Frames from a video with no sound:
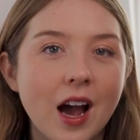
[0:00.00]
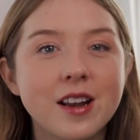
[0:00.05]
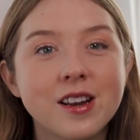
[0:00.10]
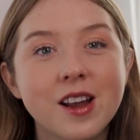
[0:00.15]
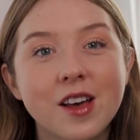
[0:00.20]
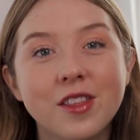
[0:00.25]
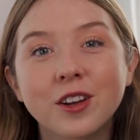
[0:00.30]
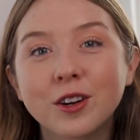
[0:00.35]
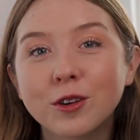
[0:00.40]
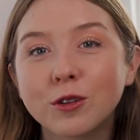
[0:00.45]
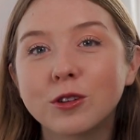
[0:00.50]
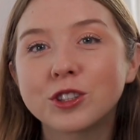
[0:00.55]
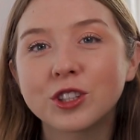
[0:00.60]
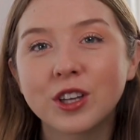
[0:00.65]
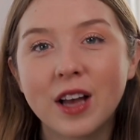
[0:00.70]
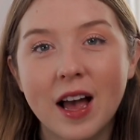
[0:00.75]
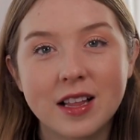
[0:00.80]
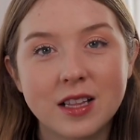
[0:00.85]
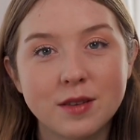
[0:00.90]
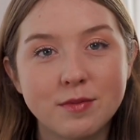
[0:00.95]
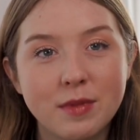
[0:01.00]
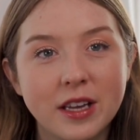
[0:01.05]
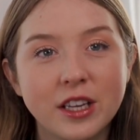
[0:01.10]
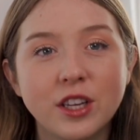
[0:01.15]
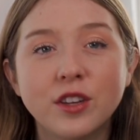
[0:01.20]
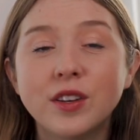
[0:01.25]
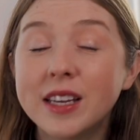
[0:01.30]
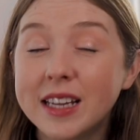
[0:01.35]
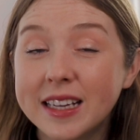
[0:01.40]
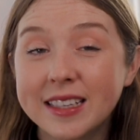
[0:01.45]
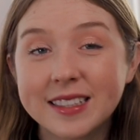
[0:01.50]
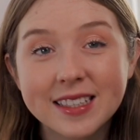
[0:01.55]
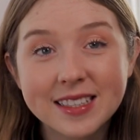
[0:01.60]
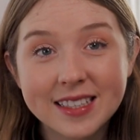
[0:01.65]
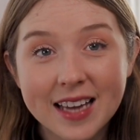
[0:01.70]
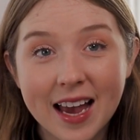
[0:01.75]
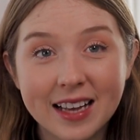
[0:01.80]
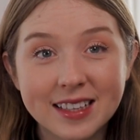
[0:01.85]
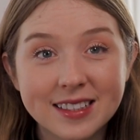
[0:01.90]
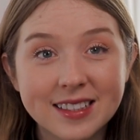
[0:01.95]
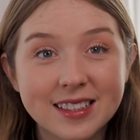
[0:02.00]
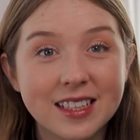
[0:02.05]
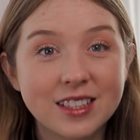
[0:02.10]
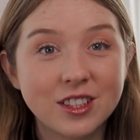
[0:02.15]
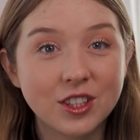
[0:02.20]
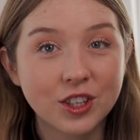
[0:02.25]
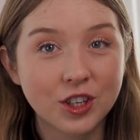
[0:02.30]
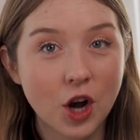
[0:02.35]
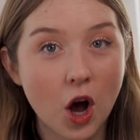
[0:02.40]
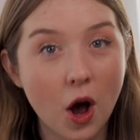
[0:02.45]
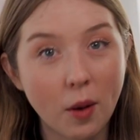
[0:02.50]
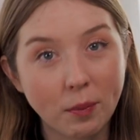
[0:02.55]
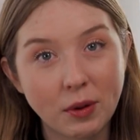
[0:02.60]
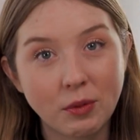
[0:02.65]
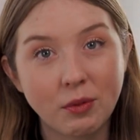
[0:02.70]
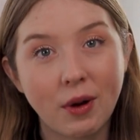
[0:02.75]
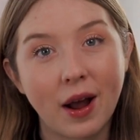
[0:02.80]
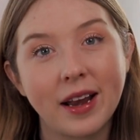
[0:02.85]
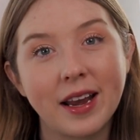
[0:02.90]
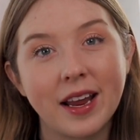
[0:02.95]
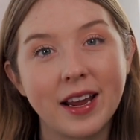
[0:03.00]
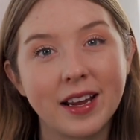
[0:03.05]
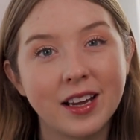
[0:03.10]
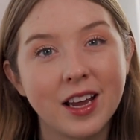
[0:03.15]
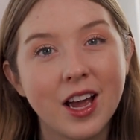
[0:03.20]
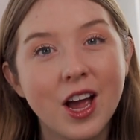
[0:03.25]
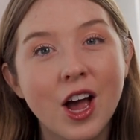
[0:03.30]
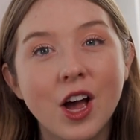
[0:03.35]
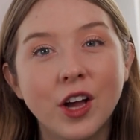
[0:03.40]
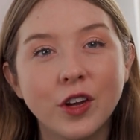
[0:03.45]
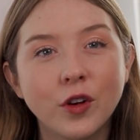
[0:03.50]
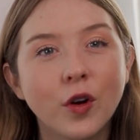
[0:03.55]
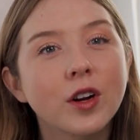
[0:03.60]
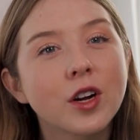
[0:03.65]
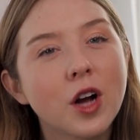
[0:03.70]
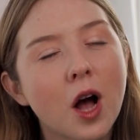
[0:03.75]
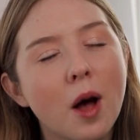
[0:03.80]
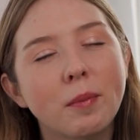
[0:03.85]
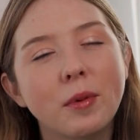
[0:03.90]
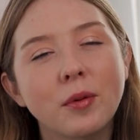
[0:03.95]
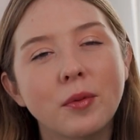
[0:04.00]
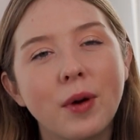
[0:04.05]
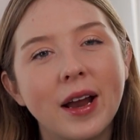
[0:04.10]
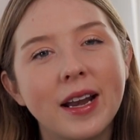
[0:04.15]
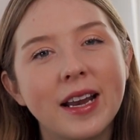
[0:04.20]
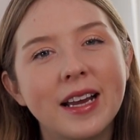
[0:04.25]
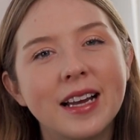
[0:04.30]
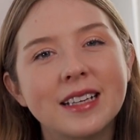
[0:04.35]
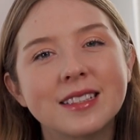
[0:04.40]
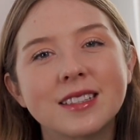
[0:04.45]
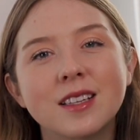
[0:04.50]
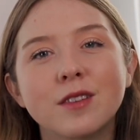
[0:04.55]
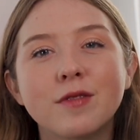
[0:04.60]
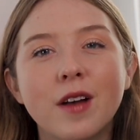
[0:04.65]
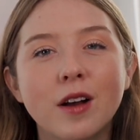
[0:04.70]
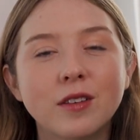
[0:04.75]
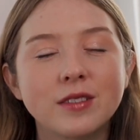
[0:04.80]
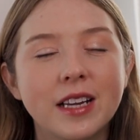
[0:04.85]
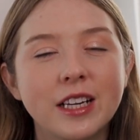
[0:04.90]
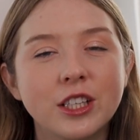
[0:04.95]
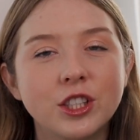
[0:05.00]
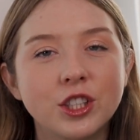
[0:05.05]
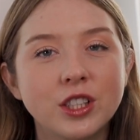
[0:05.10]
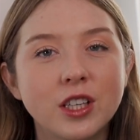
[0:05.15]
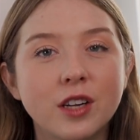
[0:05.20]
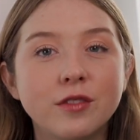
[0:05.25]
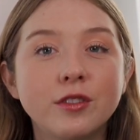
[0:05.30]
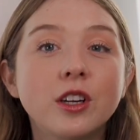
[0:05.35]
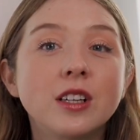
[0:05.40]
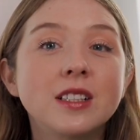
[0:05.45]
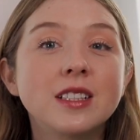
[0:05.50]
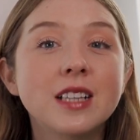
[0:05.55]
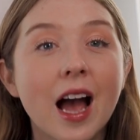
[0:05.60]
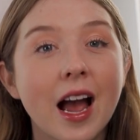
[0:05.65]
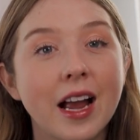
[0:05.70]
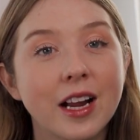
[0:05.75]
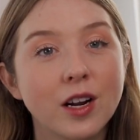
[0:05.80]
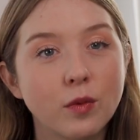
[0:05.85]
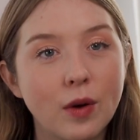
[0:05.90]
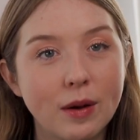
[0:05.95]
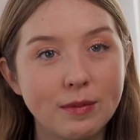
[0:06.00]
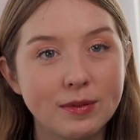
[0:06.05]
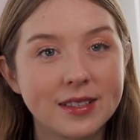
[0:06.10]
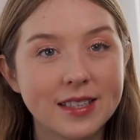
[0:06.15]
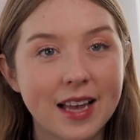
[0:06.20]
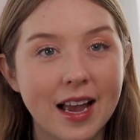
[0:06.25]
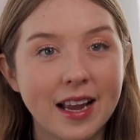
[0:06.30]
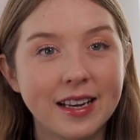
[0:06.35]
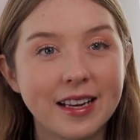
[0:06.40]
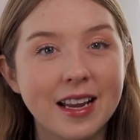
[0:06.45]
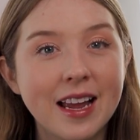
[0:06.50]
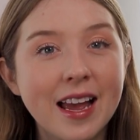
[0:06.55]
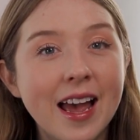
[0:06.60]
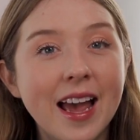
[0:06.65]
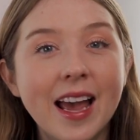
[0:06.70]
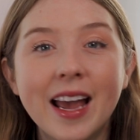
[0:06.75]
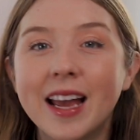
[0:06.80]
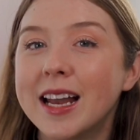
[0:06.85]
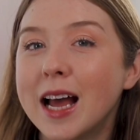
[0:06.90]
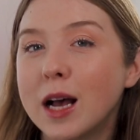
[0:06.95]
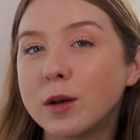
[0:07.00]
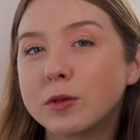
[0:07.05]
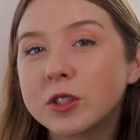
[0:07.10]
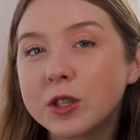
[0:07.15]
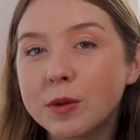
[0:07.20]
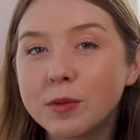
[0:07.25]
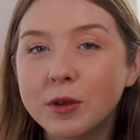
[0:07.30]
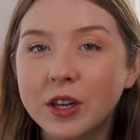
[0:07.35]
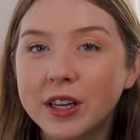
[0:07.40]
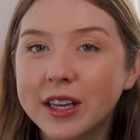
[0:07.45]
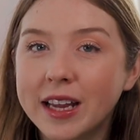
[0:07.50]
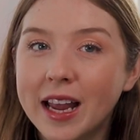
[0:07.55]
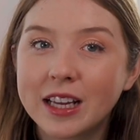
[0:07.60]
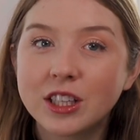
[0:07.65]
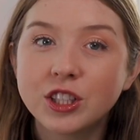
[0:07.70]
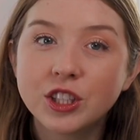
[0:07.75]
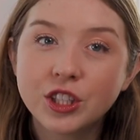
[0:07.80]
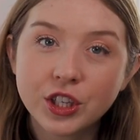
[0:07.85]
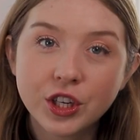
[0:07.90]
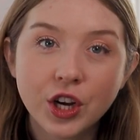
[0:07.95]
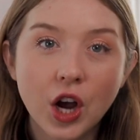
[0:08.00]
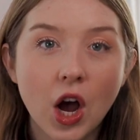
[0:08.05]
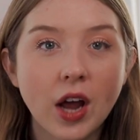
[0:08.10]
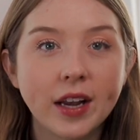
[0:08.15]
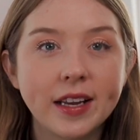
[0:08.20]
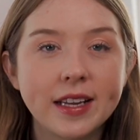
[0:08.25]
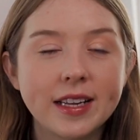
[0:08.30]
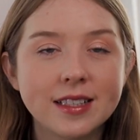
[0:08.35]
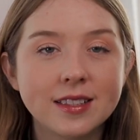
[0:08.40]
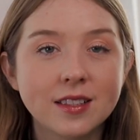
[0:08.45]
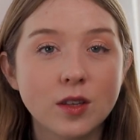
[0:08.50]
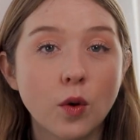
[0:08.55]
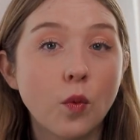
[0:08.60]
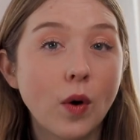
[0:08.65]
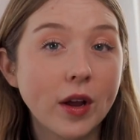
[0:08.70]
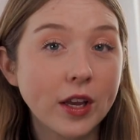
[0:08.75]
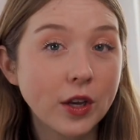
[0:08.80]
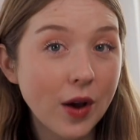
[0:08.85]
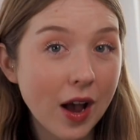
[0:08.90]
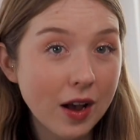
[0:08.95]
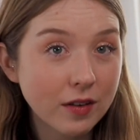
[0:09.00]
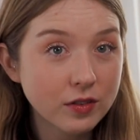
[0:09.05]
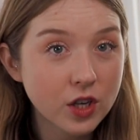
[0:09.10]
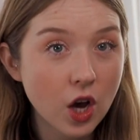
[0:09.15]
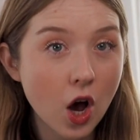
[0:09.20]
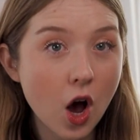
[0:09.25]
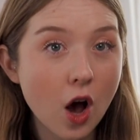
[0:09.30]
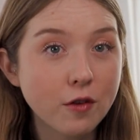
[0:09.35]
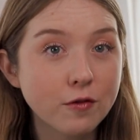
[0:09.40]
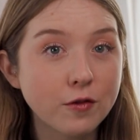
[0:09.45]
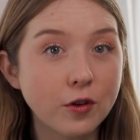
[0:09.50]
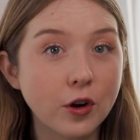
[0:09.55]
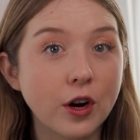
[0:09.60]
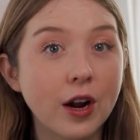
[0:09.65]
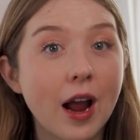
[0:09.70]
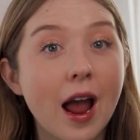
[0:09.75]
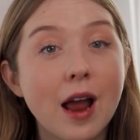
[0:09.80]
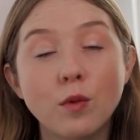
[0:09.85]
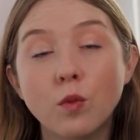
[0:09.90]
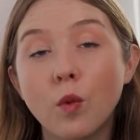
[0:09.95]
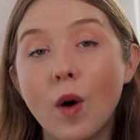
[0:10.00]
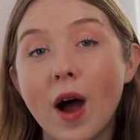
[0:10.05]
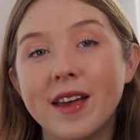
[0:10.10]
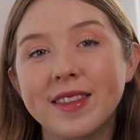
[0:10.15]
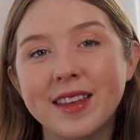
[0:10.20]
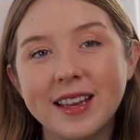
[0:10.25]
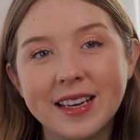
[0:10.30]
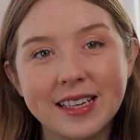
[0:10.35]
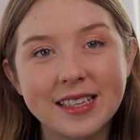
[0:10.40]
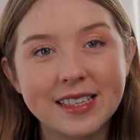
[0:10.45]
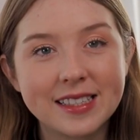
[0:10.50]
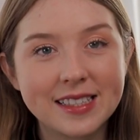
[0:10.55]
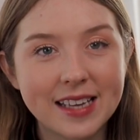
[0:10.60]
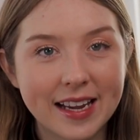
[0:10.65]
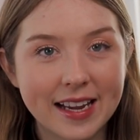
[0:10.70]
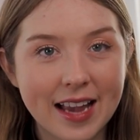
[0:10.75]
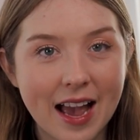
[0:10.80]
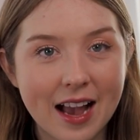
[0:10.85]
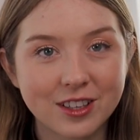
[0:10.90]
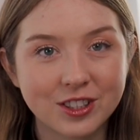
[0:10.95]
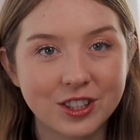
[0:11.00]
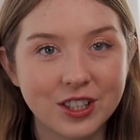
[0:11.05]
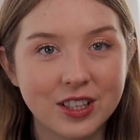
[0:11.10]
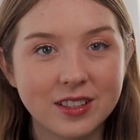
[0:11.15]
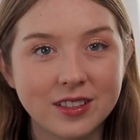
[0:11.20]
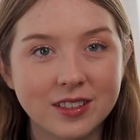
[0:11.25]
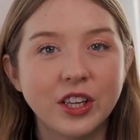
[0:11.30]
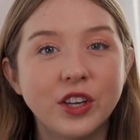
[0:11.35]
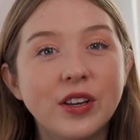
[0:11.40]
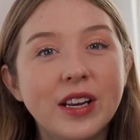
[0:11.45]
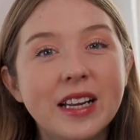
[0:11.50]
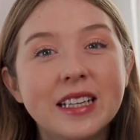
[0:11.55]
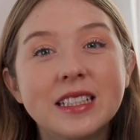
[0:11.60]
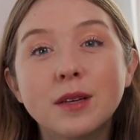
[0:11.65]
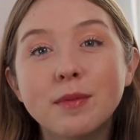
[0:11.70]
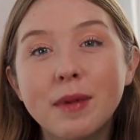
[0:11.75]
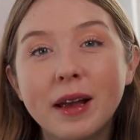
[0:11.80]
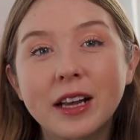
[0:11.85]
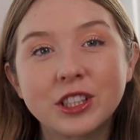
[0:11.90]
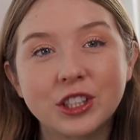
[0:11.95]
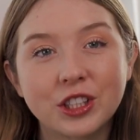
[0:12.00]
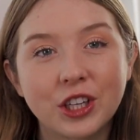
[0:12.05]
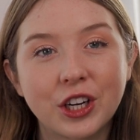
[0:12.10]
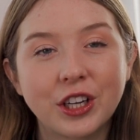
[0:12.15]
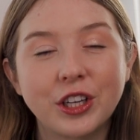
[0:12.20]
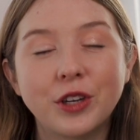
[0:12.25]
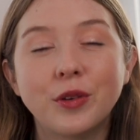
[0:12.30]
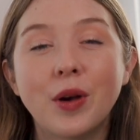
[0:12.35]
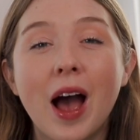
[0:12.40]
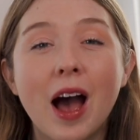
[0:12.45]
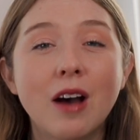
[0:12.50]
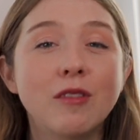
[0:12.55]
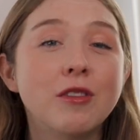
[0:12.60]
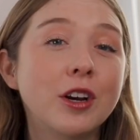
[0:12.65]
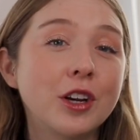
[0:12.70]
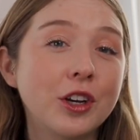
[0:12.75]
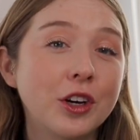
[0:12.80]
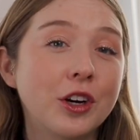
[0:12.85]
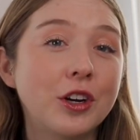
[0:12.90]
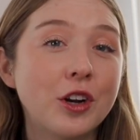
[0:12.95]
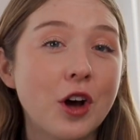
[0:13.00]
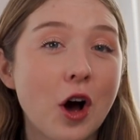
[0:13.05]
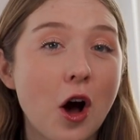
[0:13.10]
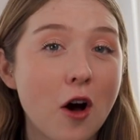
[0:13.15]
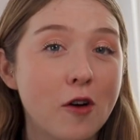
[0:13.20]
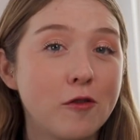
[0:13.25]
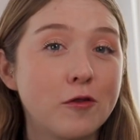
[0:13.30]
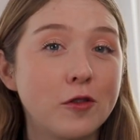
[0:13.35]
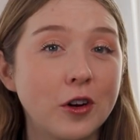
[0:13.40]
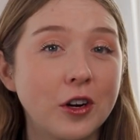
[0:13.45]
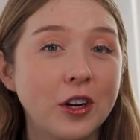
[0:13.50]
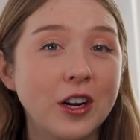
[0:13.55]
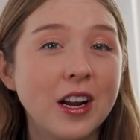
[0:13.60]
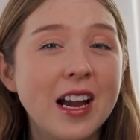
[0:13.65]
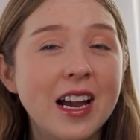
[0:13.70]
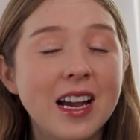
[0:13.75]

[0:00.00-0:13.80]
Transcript: Another crucial element you need to test is your copywriting. Your copywriting is the foundation of your entire website. It helps communicate to your audience what you have to offer and why they need to take action. You need to make sure you have a good offer.